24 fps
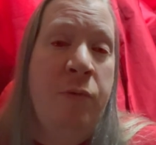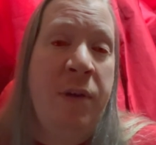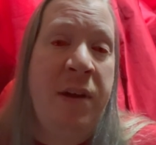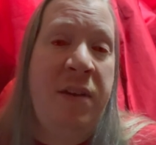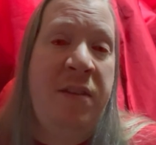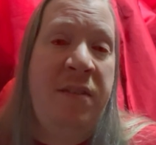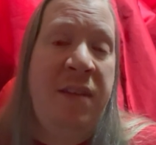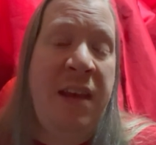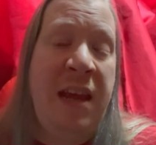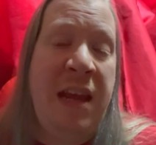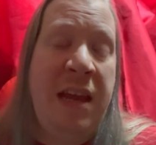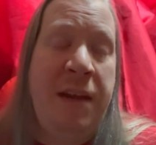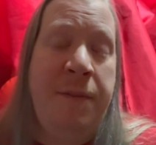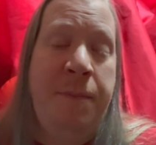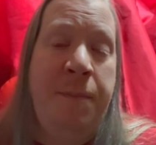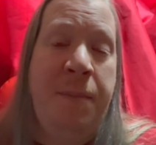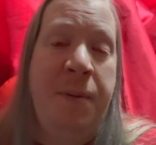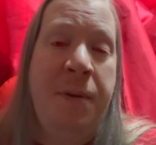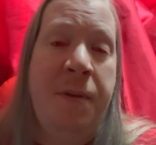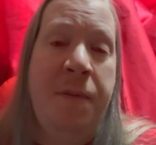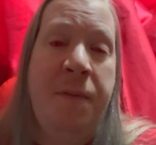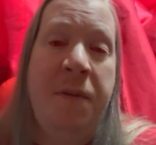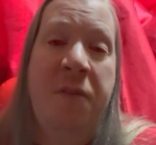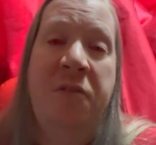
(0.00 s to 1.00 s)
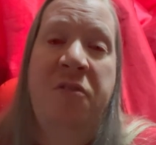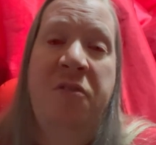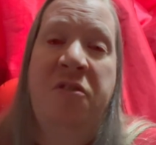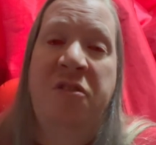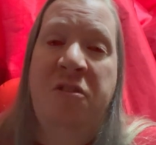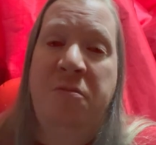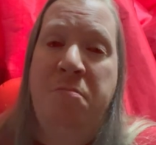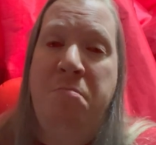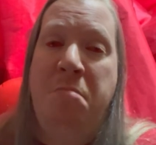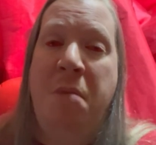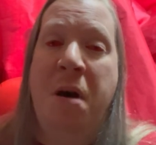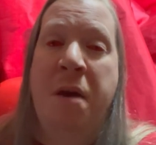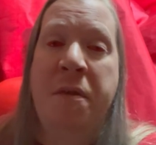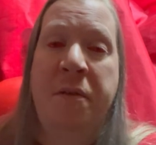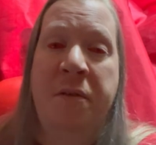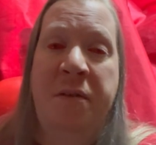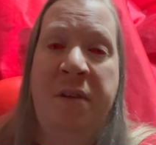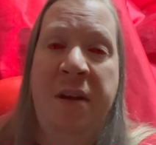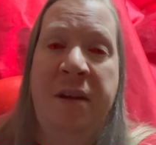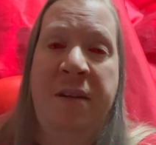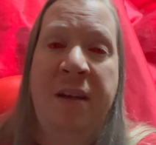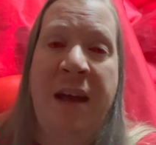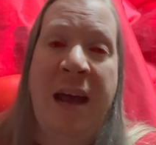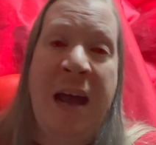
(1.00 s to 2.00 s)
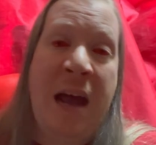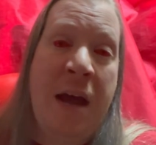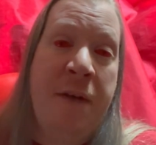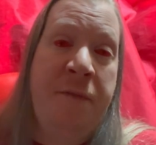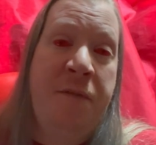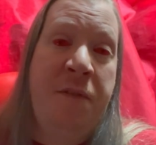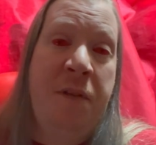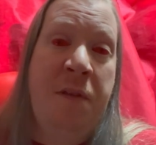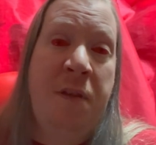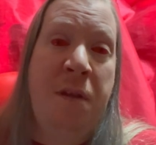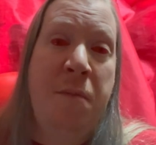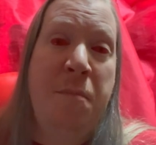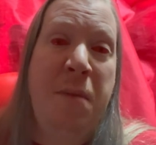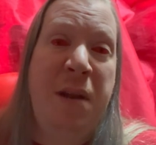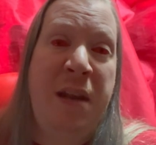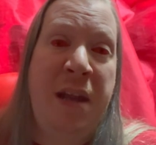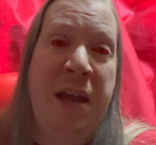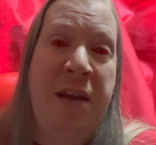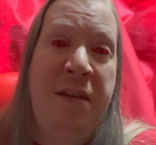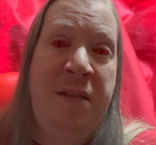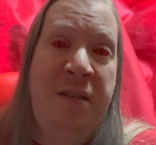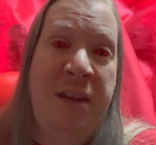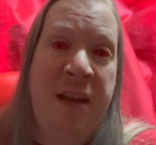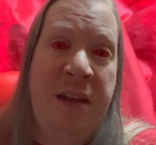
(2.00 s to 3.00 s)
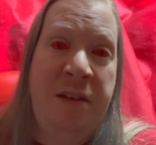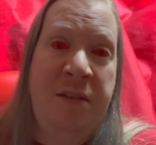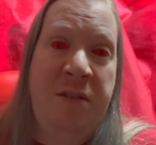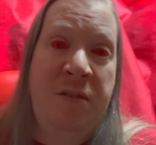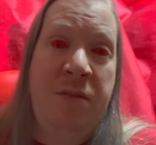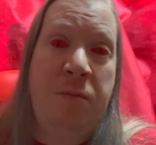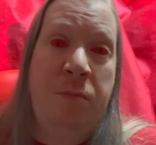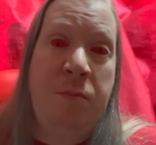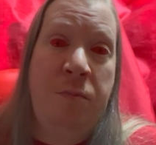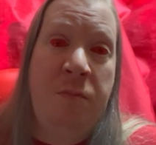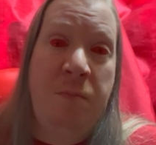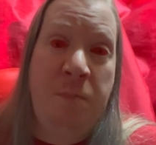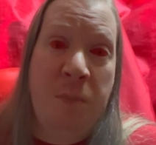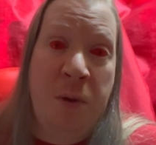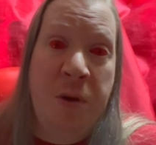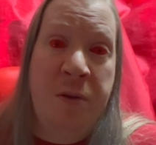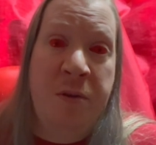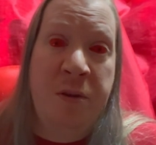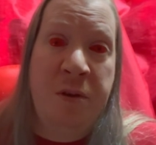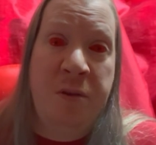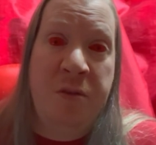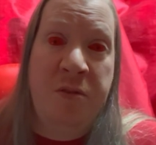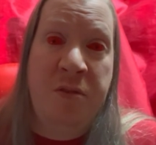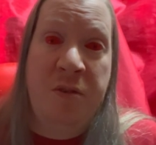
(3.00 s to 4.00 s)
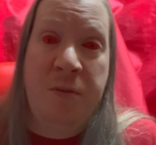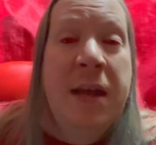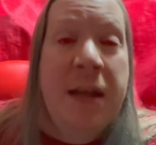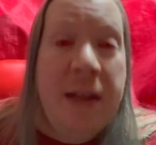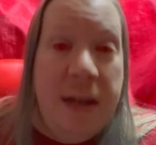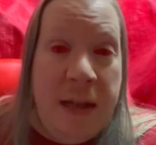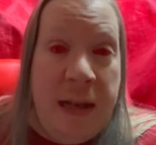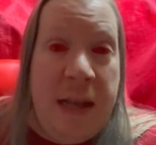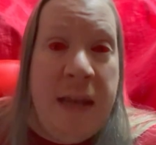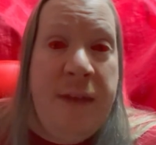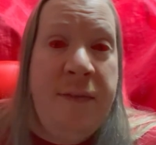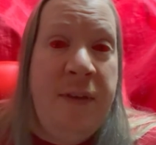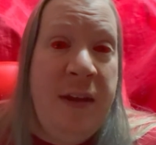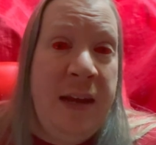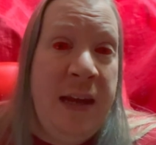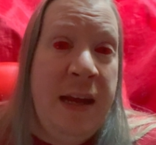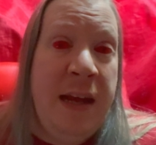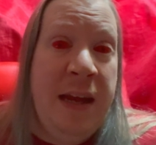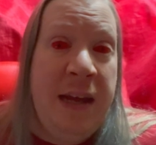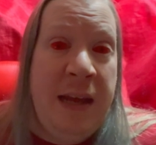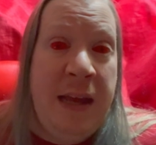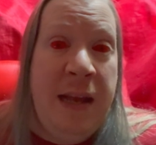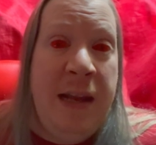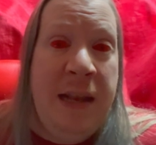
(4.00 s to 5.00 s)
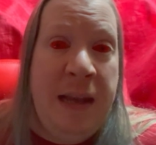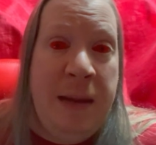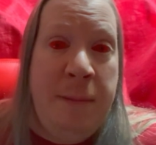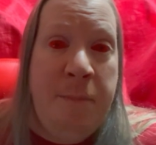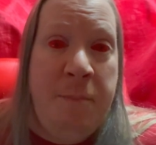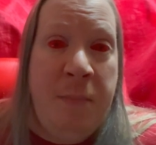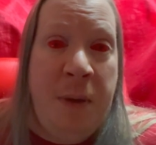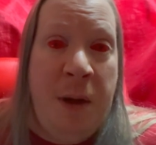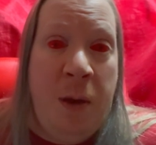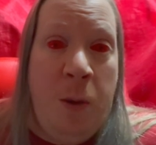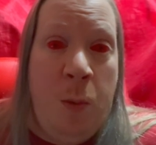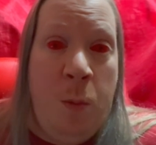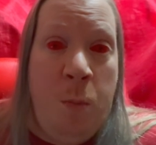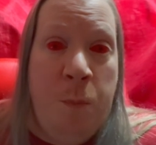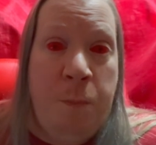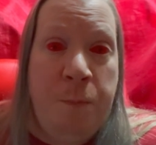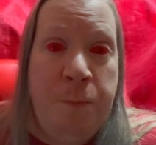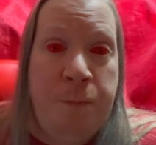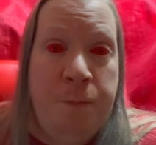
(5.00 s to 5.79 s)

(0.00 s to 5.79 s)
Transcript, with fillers: red tape that smothered it after the Menendez murders, leaving it in limbo,